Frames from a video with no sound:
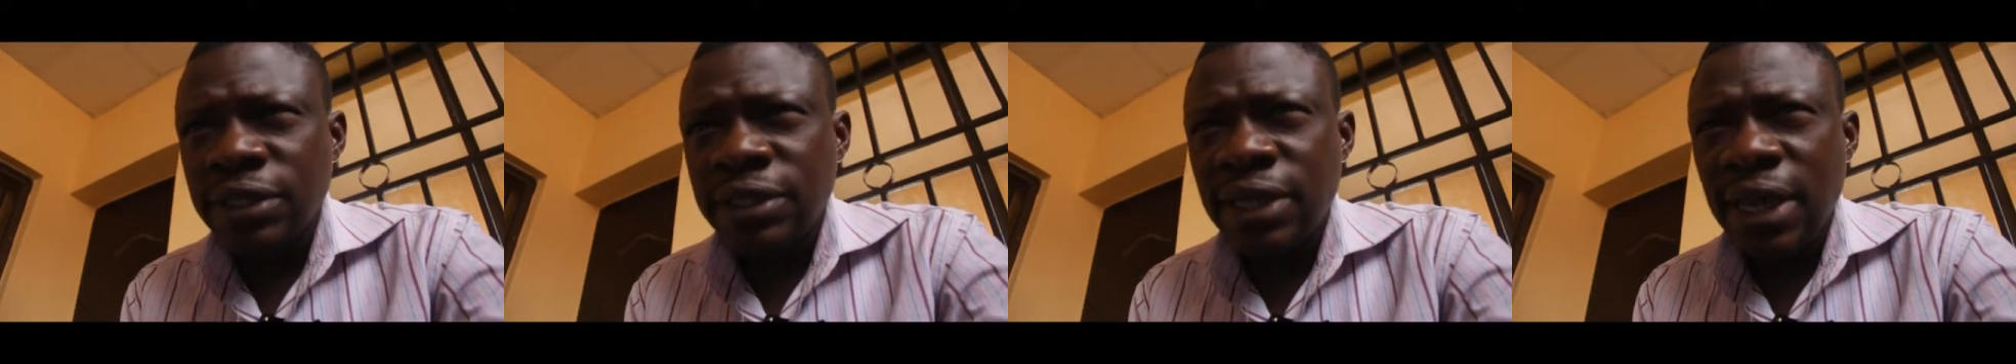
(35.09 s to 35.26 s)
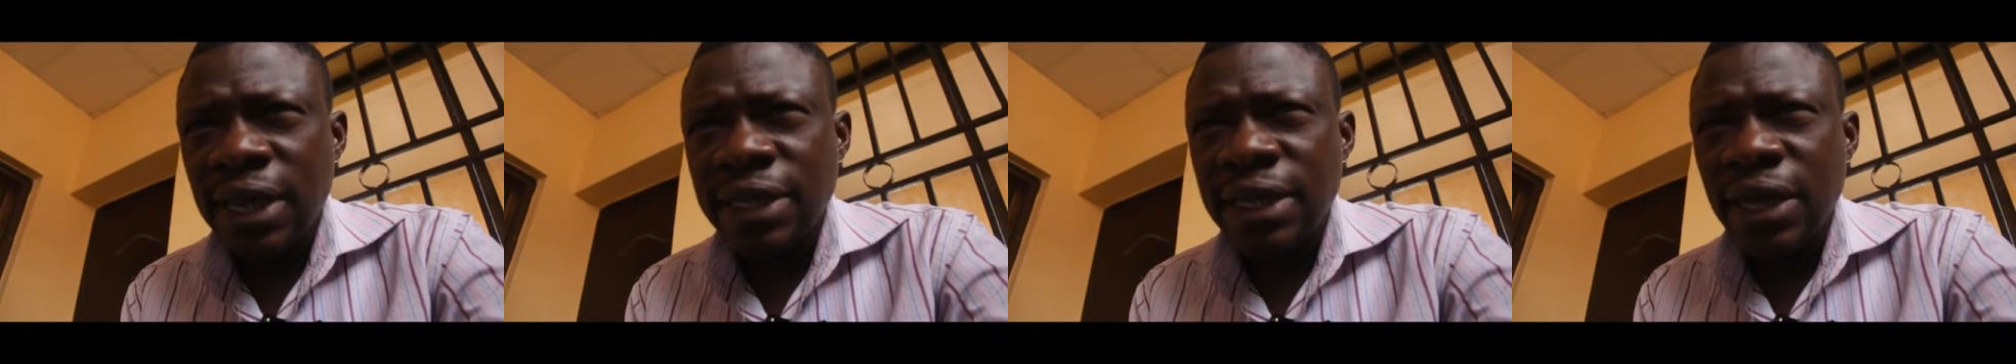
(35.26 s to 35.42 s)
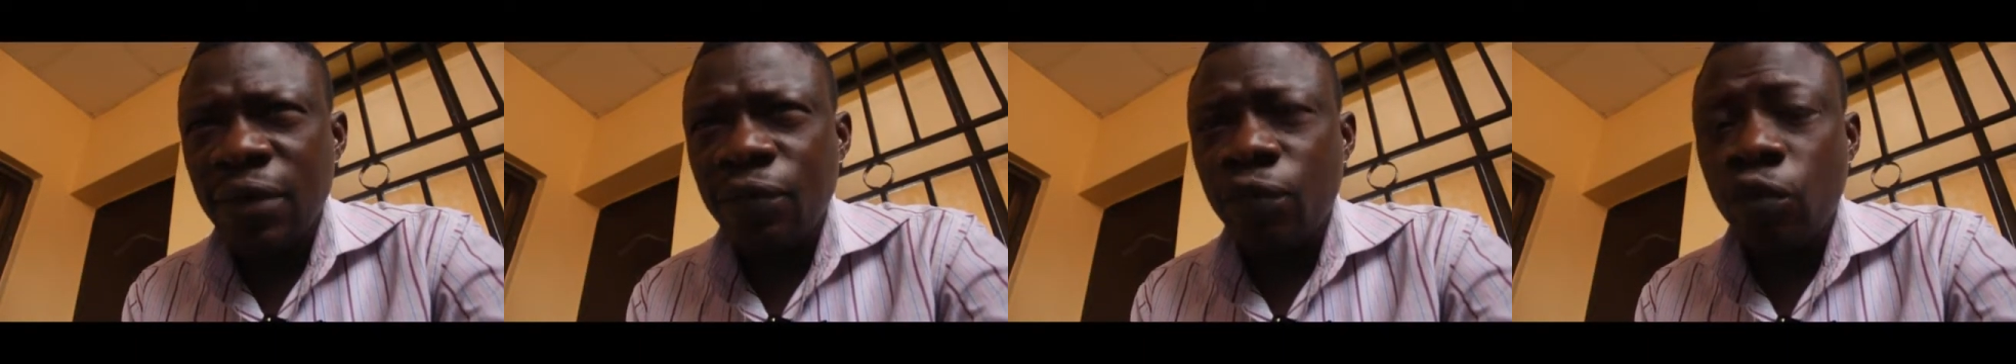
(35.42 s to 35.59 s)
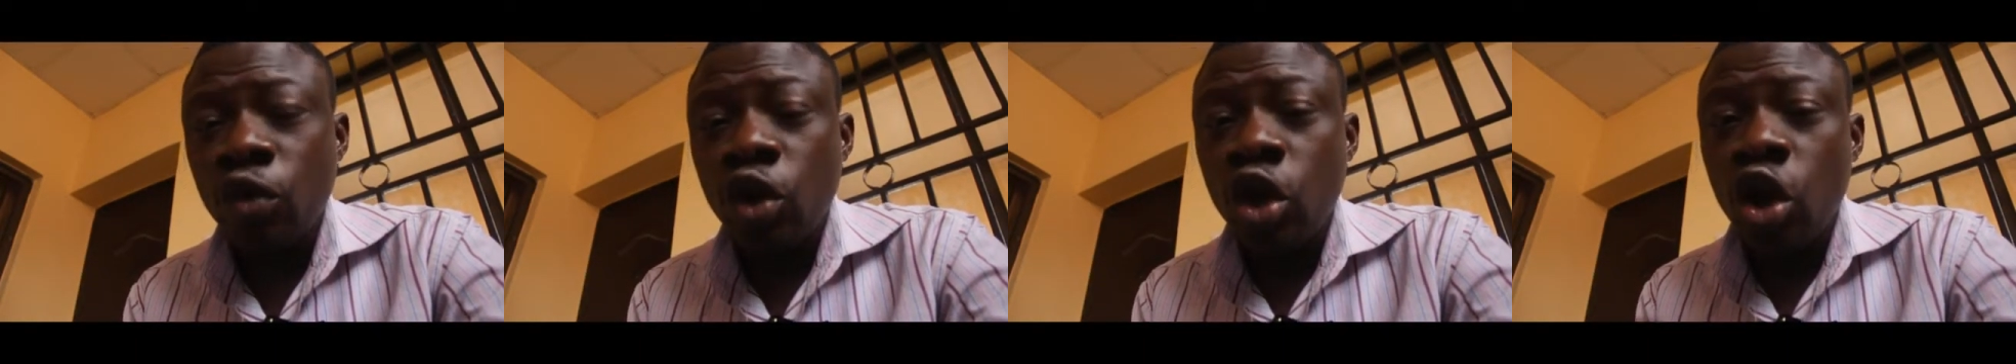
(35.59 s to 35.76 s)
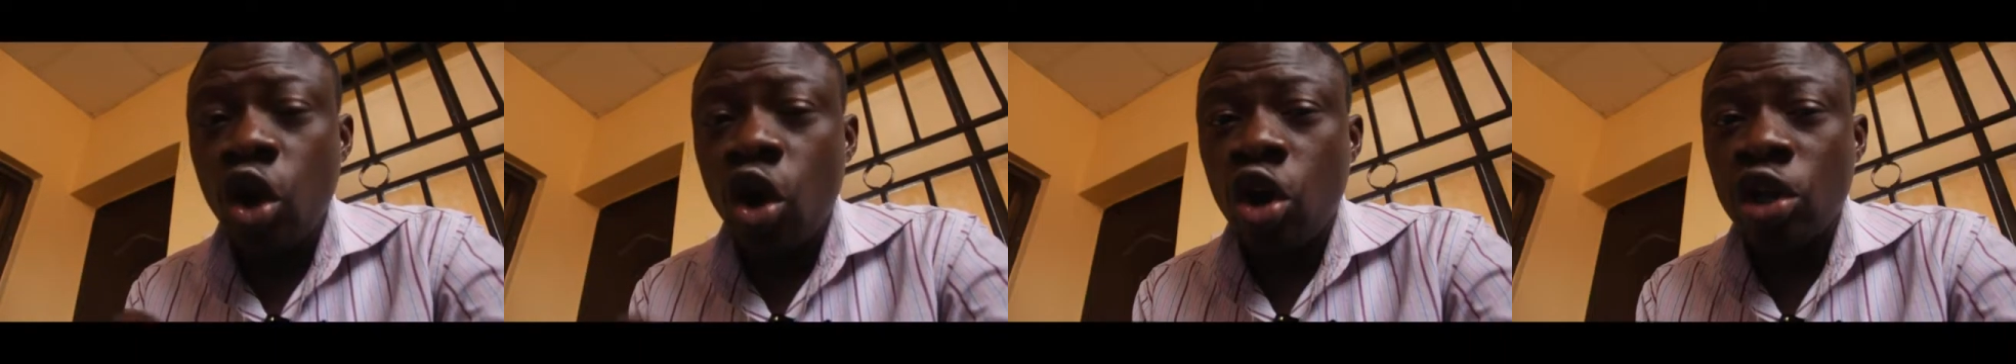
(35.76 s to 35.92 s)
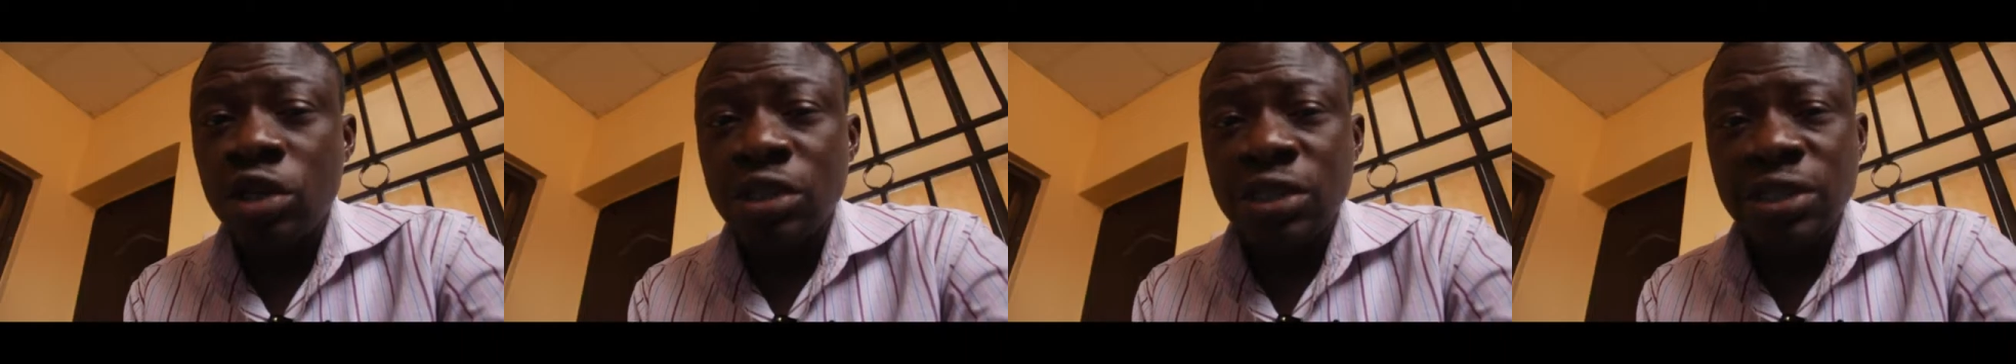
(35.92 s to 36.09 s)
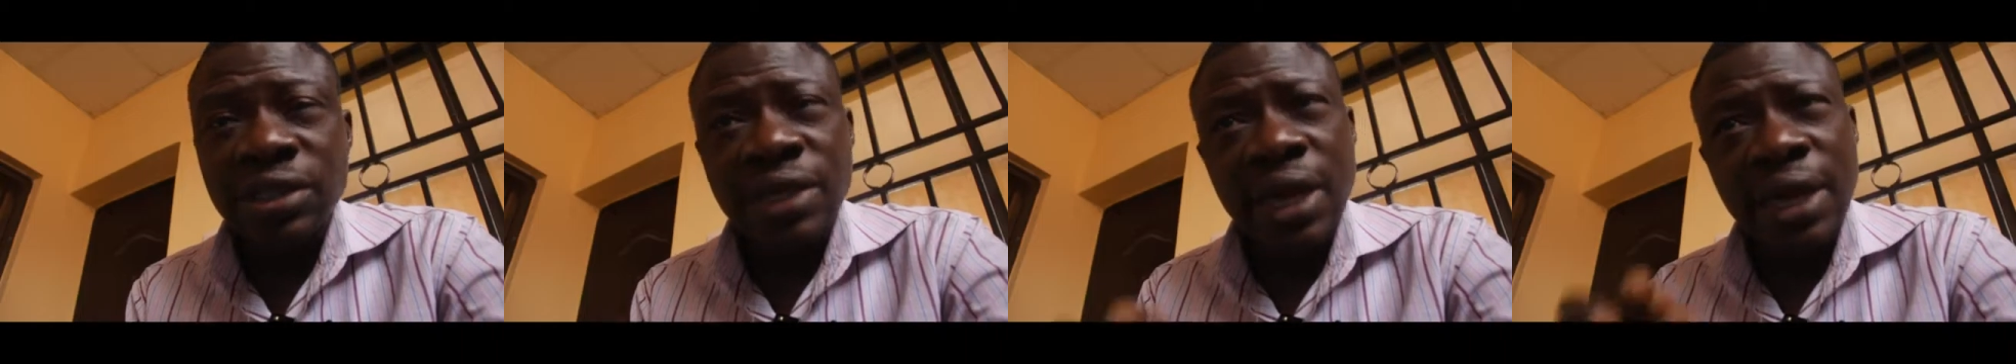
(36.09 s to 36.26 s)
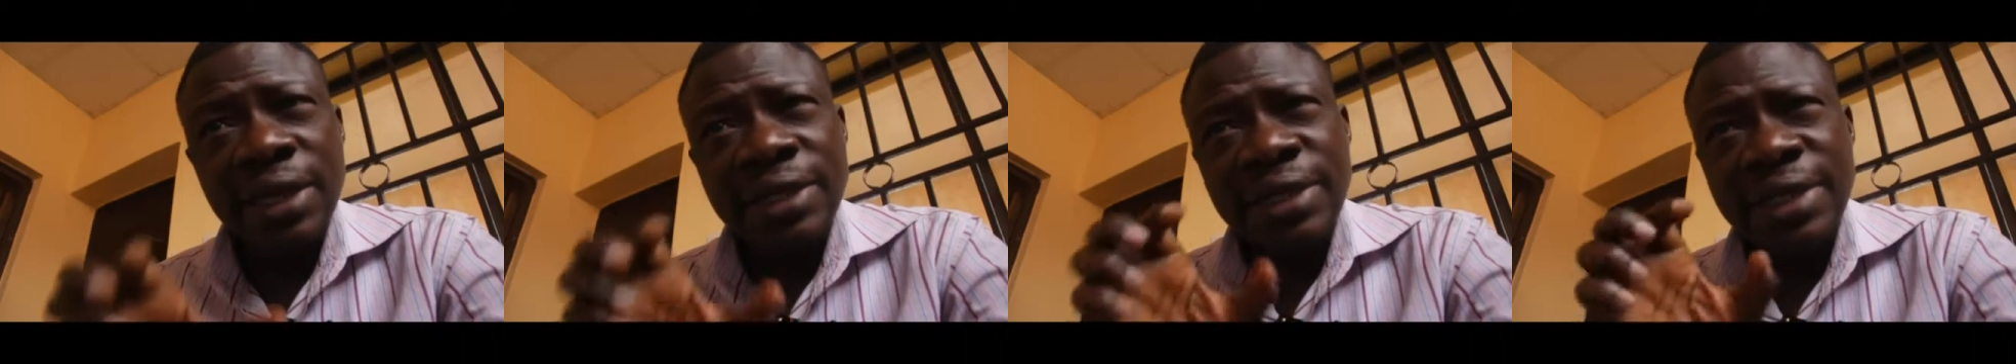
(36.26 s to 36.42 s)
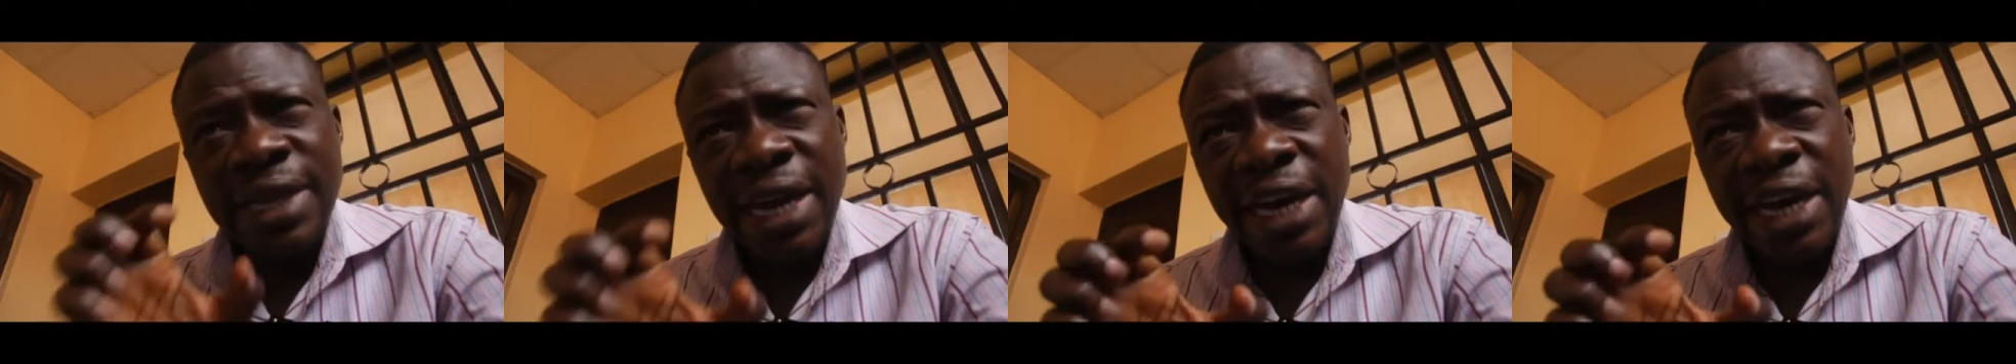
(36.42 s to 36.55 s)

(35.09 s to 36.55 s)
that I fully understand